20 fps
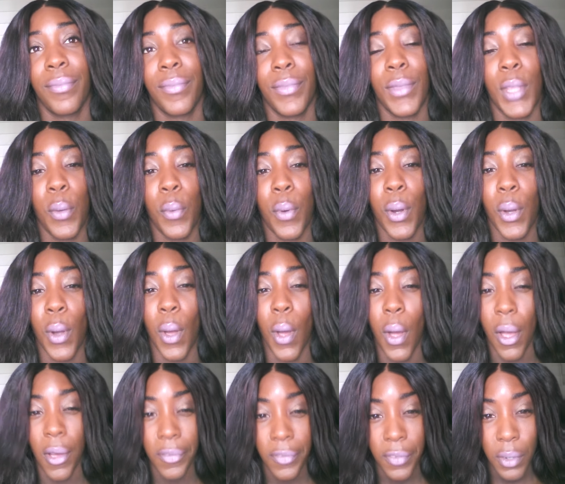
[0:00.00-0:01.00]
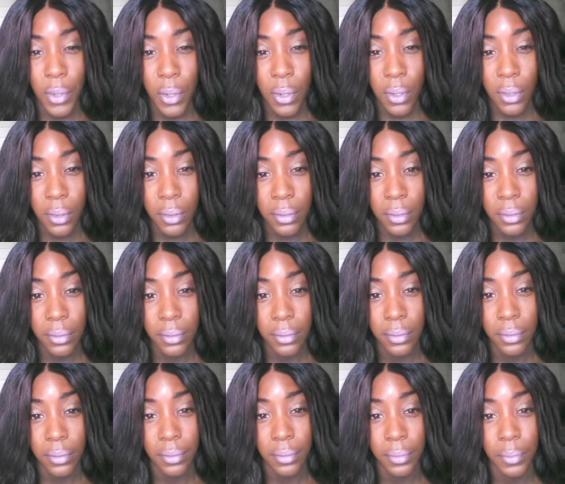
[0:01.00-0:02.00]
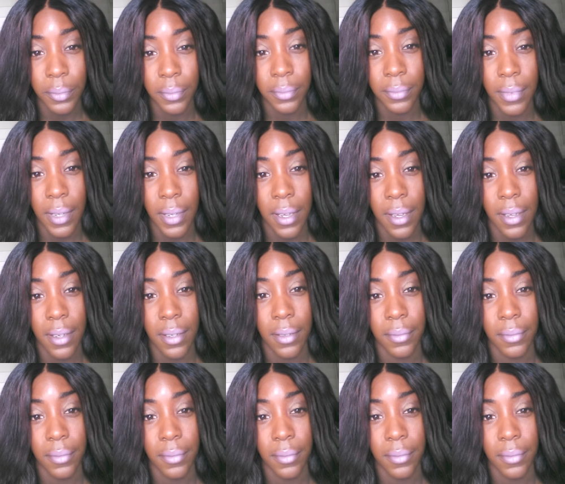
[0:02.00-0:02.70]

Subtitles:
They weren't awful, but